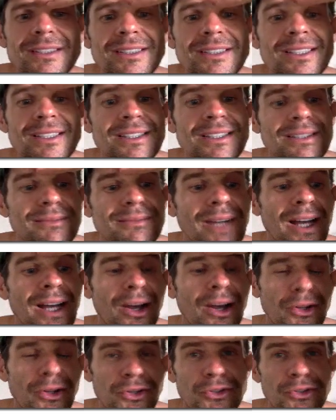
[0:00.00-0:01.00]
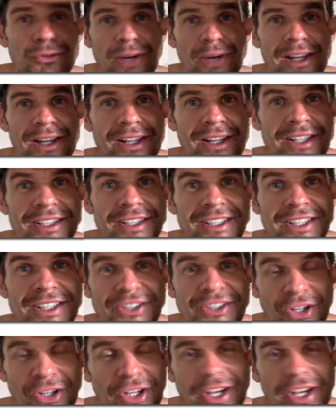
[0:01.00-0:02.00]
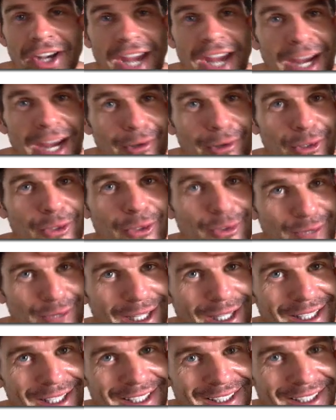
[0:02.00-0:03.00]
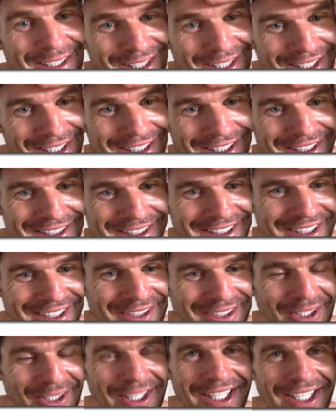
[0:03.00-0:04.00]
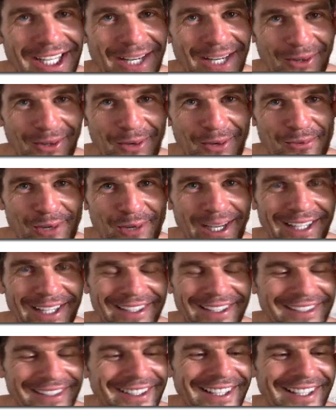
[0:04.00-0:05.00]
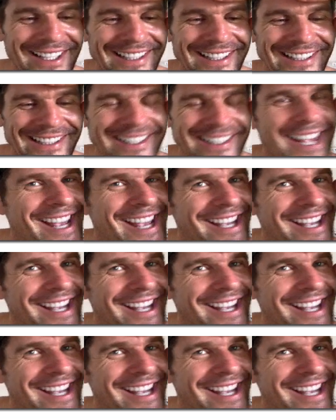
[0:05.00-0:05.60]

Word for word: um, on your derailleur. You don't need an aero derailleur, okay? You don't need aero brakes. Like it's